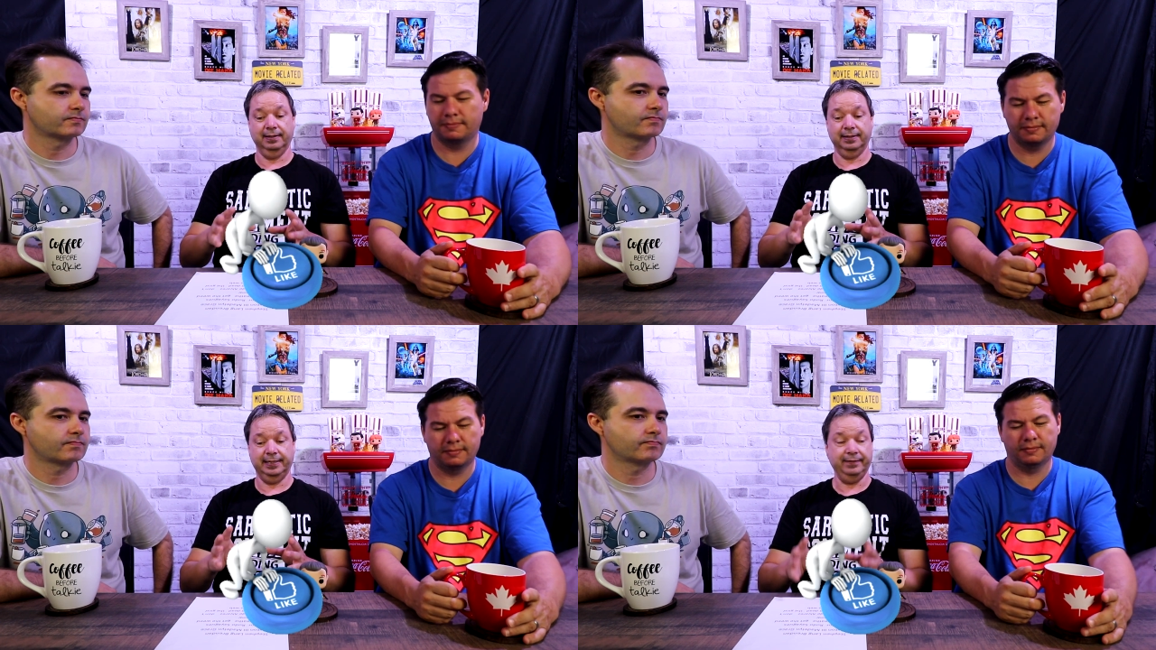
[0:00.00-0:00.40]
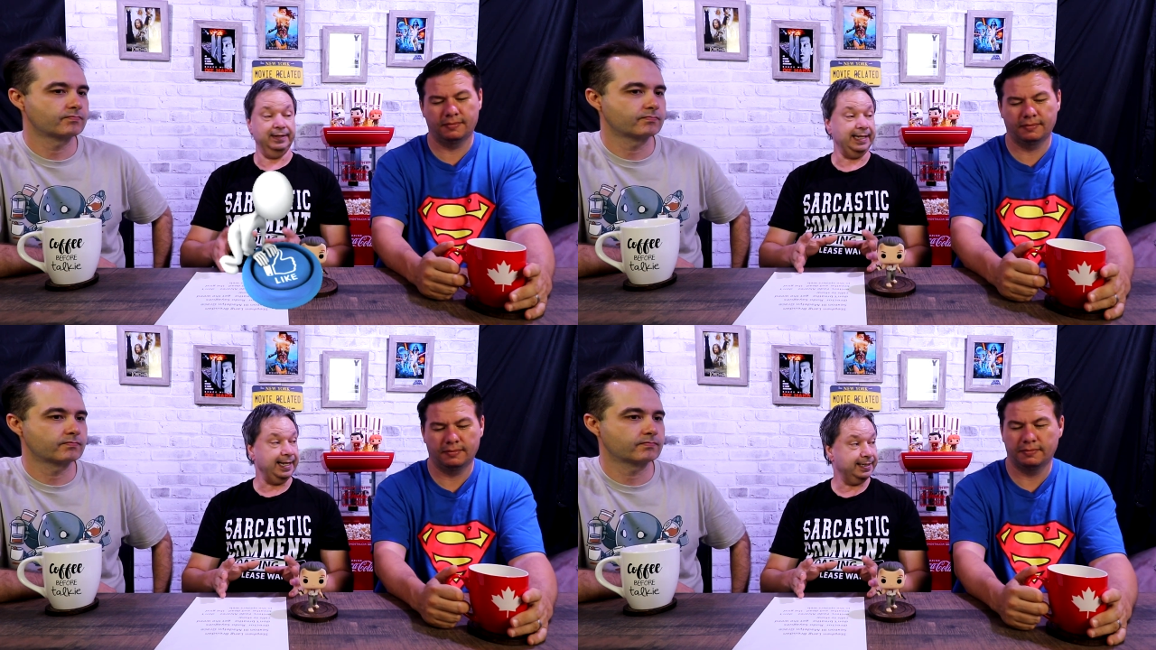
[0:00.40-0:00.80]

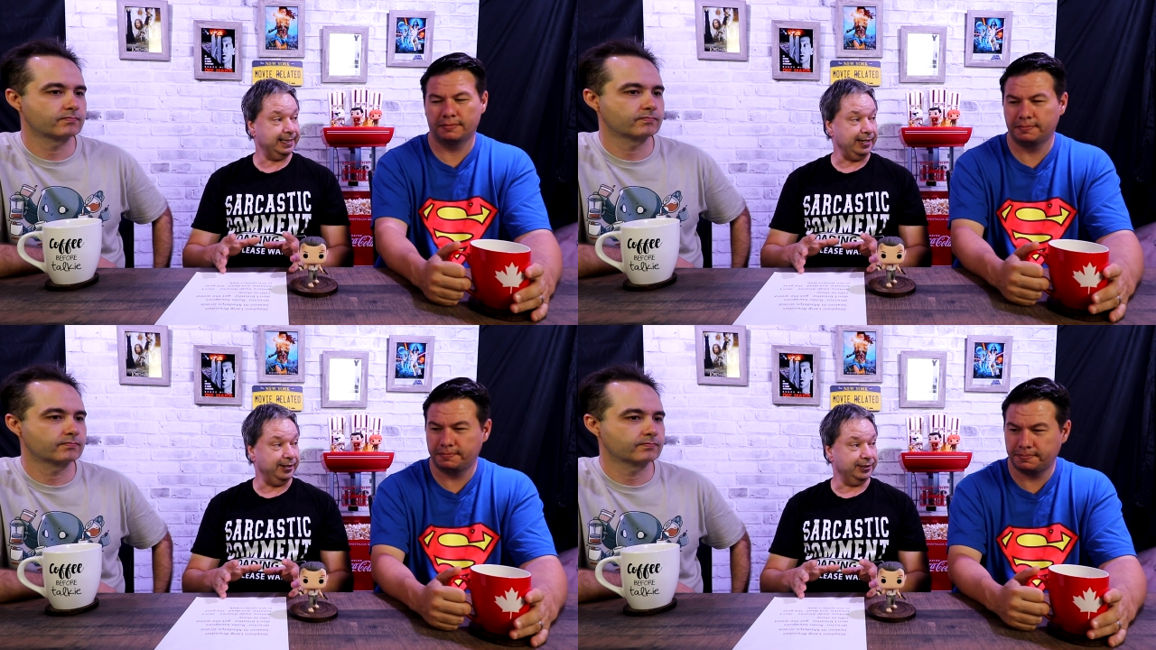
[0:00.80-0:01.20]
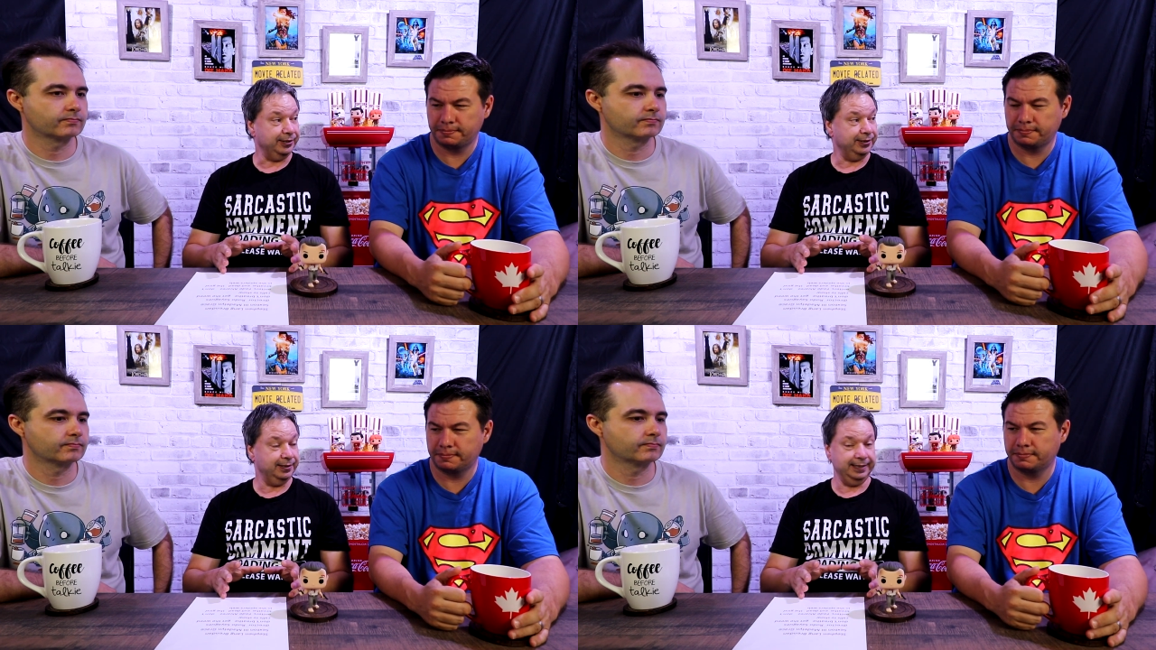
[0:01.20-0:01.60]
Speaker 1: Stephen Lang's
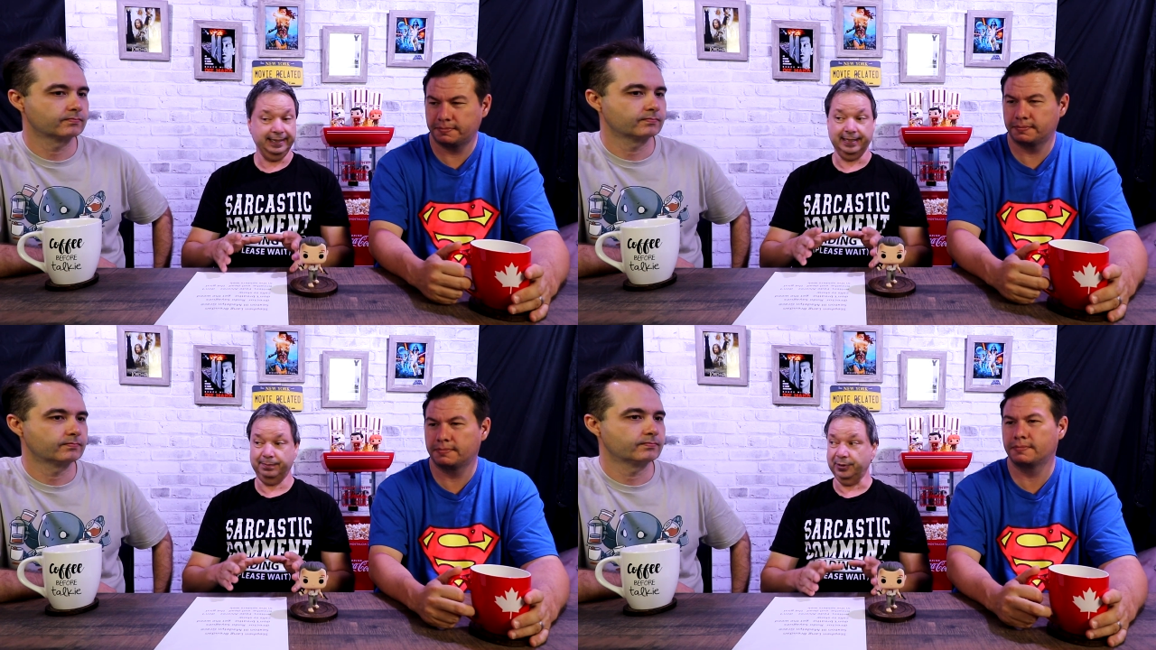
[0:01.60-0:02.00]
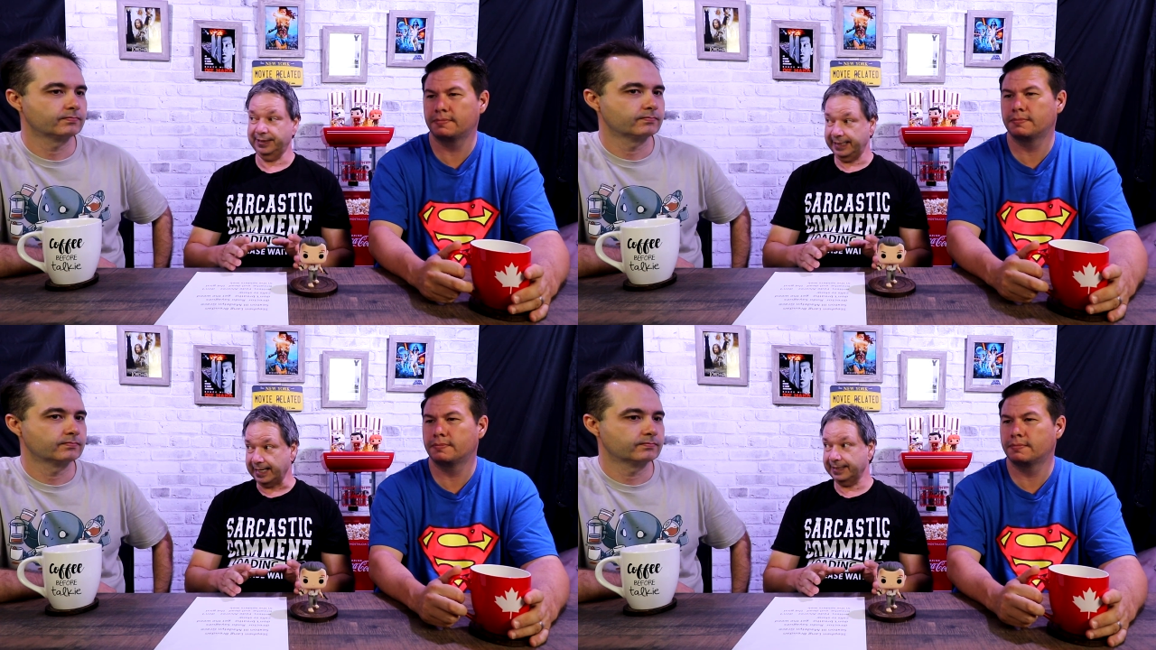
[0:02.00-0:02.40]
character is
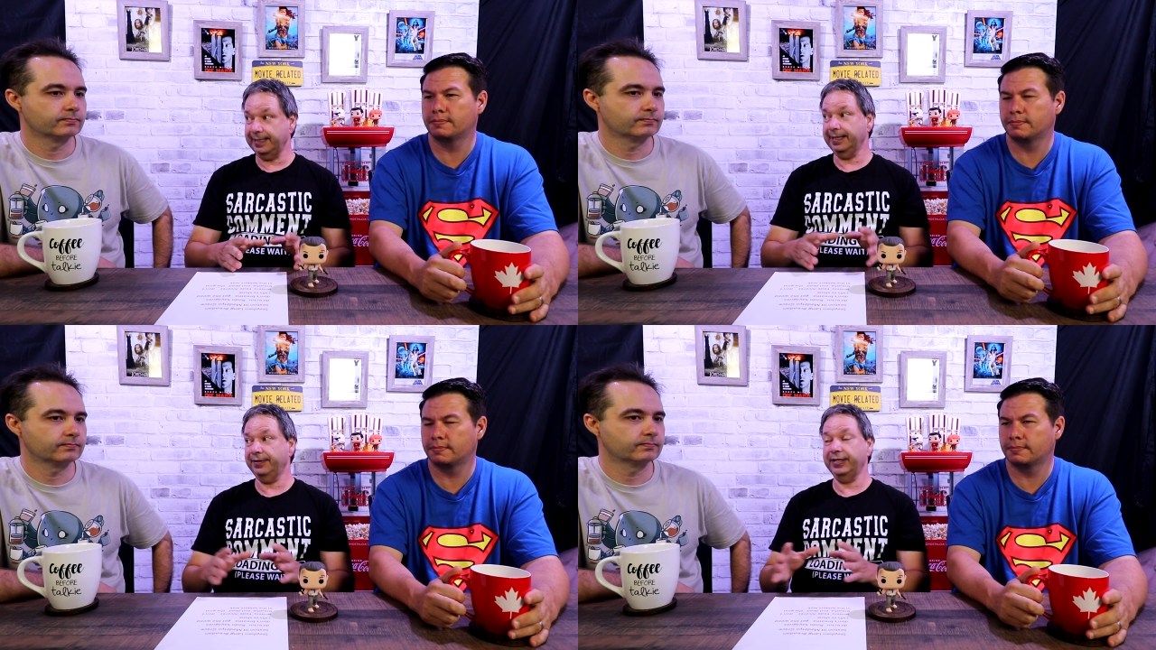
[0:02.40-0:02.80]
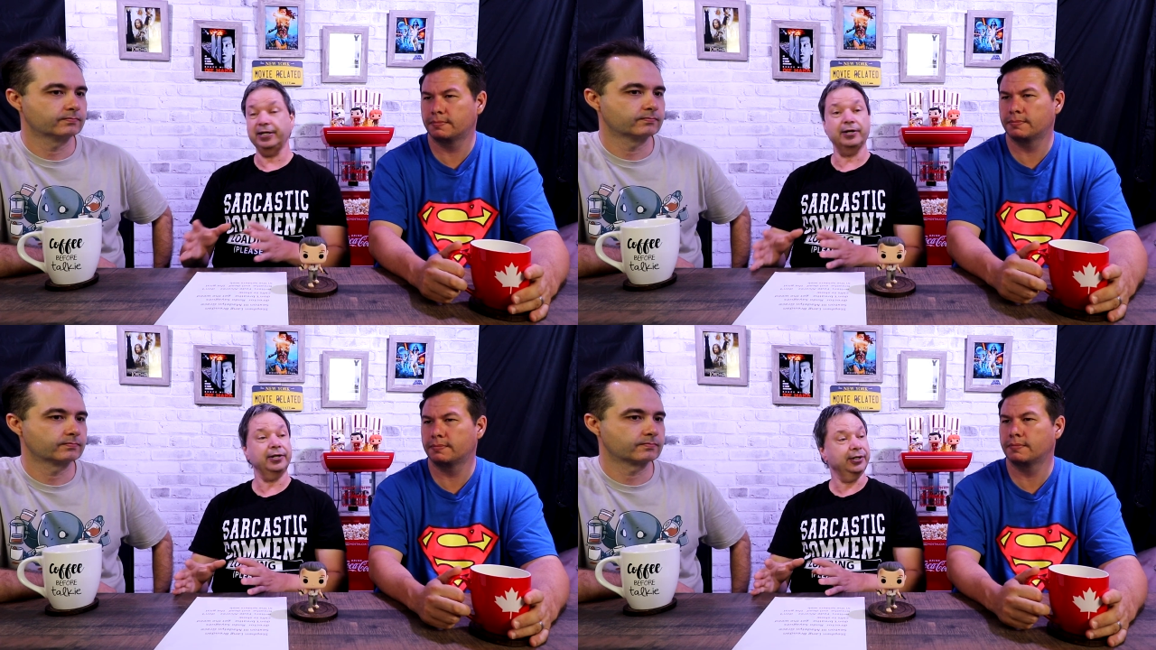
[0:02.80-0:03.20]
protecting the
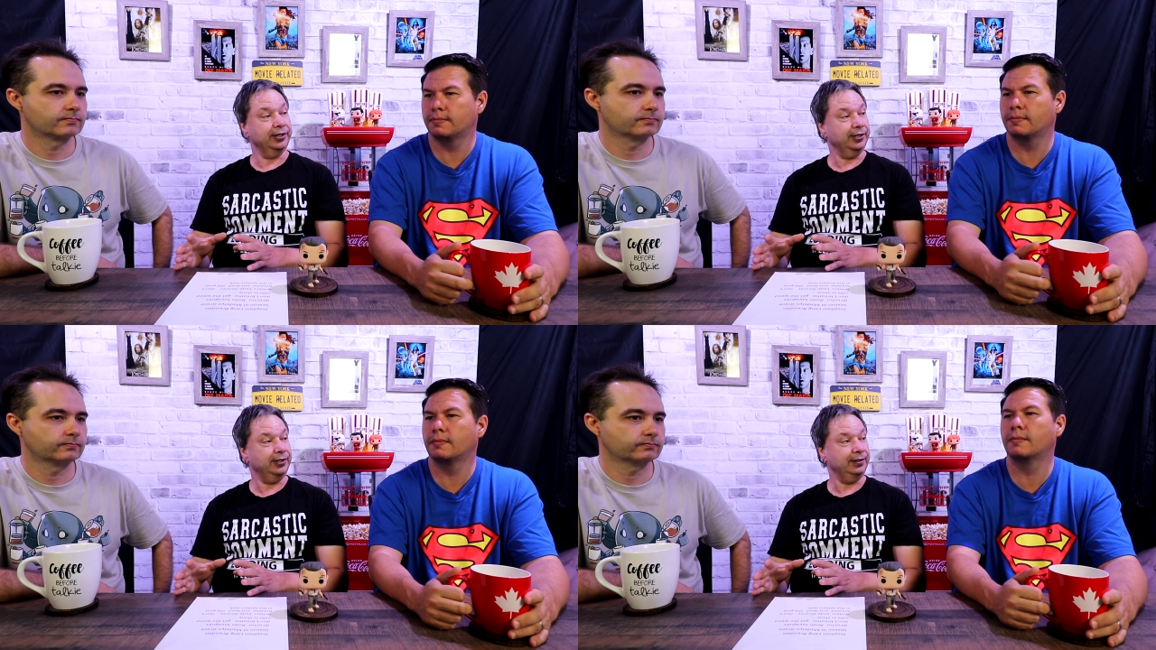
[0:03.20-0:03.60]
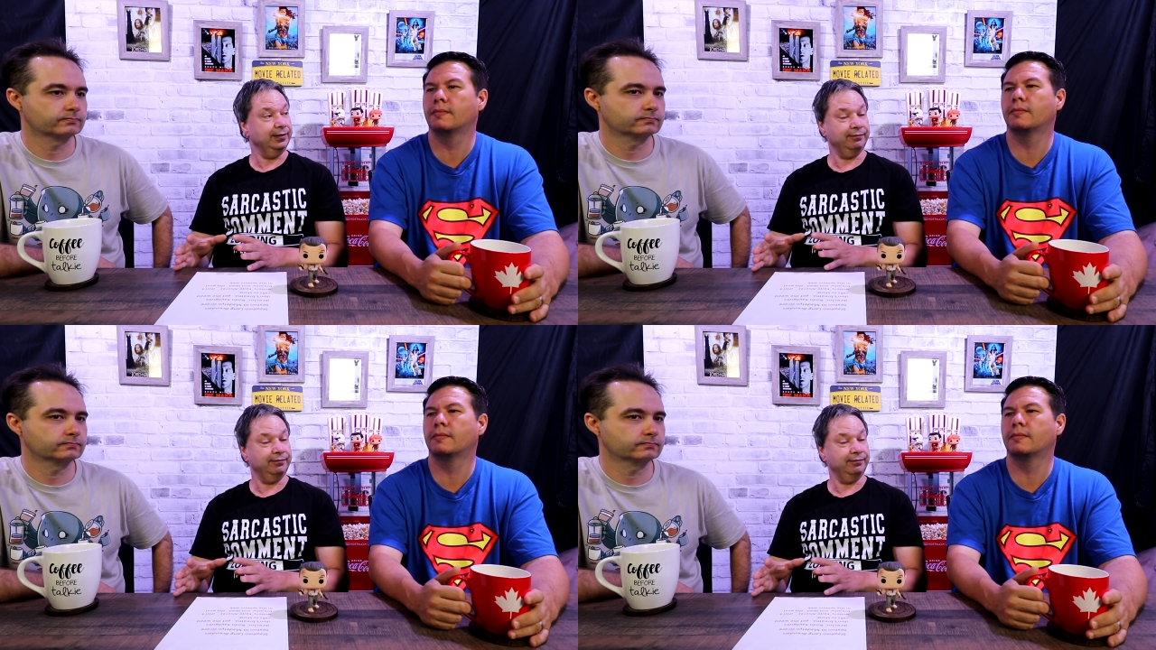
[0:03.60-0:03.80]
young girl